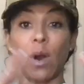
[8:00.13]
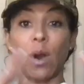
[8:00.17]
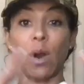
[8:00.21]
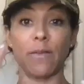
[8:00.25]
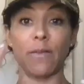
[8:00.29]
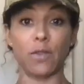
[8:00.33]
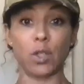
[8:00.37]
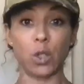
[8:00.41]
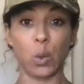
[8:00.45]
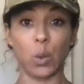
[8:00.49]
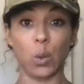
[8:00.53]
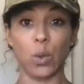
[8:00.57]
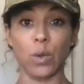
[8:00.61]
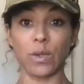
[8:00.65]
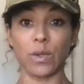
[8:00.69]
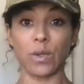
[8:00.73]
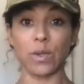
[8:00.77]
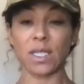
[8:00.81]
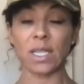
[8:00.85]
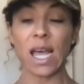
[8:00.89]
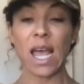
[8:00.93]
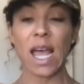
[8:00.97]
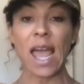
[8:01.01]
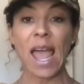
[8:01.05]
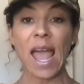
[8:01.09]
of
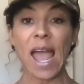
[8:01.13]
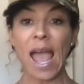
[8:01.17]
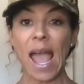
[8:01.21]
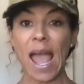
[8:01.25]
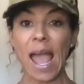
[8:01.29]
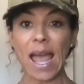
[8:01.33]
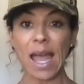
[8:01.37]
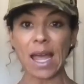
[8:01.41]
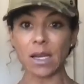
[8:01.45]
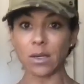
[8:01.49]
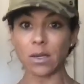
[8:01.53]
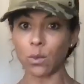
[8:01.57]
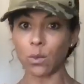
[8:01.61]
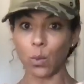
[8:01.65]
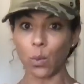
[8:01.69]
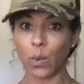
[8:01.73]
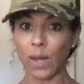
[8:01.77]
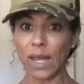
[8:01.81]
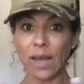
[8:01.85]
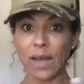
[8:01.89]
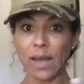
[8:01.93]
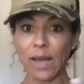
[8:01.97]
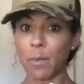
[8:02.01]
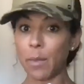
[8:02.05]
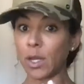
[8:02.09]
tools and we
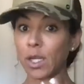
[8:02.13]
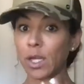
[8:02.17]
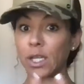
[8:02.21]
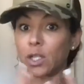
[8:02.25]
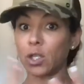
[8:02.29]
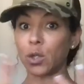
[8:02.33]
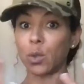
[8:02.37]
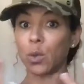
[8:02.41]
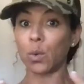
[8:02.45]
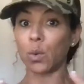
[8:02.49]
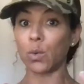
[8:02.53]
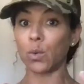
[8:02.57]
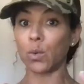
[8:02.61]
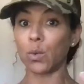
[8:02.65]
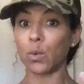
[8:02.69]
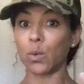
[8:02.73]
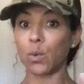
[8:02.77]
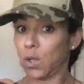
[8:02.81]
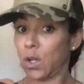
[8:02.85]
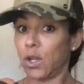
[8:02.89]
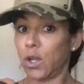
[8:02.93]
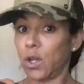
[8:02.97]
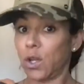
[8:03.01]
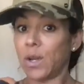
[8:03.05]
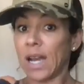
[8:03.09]
have a million tools.
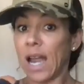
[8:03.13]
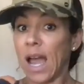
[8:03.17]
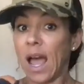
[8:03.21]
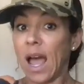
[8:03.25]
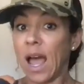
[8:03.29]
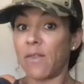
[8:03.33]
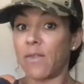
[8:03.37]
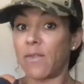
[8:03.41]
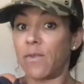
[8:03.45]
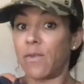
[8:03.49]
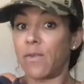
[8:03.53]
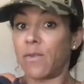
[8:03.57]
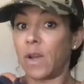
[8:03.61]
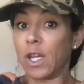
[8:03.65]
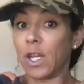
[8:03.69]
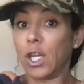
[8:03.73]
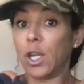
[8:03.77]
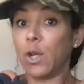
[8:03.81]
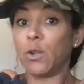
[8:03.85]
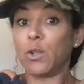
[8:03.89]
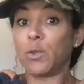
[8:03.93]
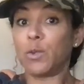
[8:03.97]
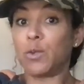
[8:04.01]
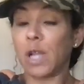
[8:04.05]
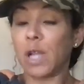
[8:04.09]
You can have a
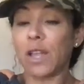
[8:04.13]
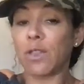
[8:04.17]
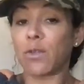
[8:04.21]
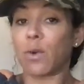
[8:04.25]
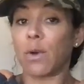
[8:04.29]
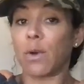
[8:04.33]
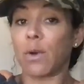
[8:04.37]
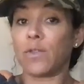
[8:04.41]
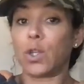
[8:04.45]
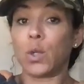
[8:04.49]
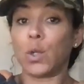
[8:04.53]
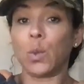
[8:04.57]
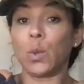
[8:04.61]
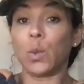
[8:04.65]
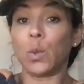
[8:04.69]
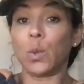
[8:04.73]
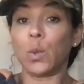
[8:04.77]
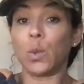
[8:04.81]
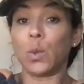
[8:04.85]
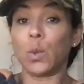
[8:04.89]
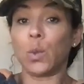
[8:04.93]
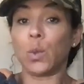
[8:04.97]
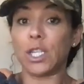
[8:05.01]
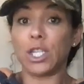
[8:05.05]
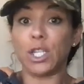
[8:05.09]
huge plethora of tools,
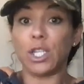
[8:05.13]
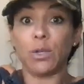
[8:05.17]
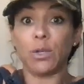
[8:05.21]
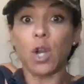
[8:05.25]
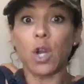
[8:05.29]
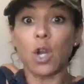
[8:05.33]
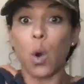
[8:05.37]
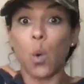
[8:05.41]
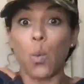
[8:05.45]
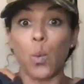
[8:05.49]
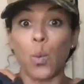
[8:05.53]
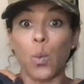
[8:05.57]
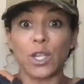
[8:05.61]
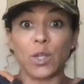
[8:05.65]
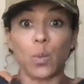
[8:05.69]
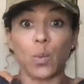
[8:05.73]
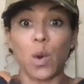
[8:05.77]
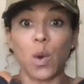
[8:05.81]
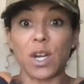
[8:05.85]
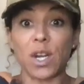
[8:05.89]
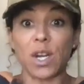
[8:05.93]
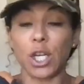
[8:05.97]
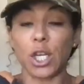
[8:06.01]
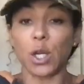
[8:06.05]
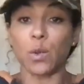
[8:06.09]
but do you know which
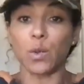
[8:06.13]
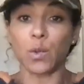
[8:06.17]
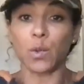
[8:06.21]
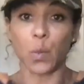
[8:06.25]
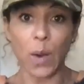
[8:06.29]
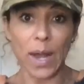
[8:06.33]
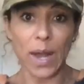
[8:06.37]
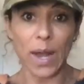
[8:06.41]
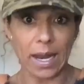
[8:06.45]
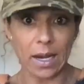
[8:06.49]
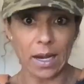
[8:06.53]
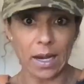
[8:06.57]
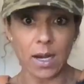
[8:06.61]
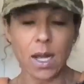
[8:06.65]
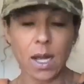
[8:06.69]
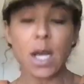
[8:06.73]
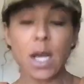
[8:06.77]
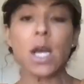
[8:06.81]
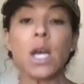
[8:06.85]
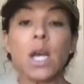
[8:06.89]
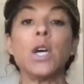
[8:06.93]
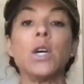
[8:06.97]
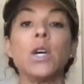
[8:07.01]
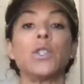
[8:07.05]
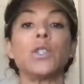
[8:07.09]
one to use when?
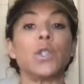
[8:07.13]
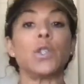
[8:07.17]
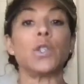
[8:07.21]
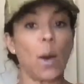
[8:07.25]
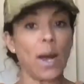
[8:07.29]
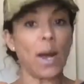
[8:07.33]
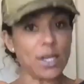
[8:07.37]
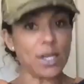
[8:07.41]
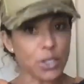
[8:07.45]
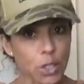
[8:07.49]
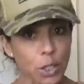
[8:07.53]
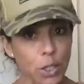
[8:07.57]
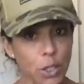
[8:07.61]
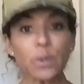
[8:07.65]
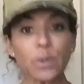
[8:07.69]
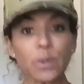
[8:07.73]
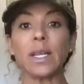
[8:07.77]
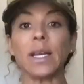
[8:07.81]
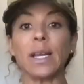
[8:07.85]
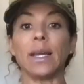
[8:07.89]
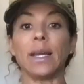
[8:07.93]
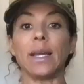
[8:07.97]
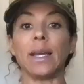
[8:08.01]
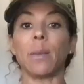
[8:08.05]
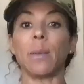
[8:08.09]
So I tuned
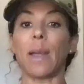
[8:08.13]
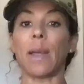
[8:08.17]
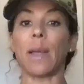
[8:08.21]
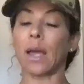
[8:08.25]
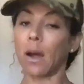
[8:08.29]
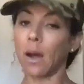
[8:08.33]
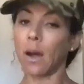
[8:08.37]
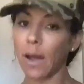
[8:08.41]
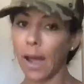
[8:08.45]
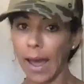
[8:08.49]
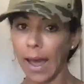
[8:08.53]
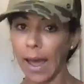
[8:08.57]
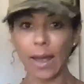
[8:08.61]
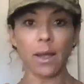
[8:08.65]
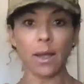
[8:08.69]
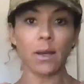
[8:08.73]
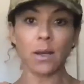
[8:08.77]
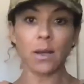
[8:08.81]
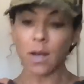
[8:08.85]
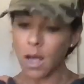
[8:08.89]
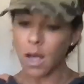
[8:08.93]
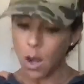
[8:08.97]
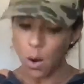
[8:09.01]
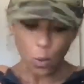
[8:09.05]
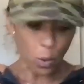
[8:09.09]
in. I'm like, okay,
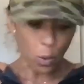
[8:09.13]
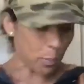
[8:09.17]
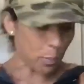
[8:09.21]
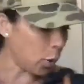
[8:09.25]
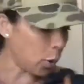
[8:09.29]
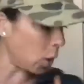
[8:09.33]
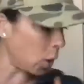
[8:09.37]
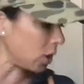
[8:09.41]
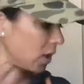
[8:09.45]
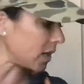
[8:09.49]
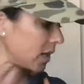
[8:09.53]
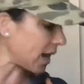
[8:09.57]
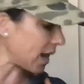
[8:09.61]
we're pulling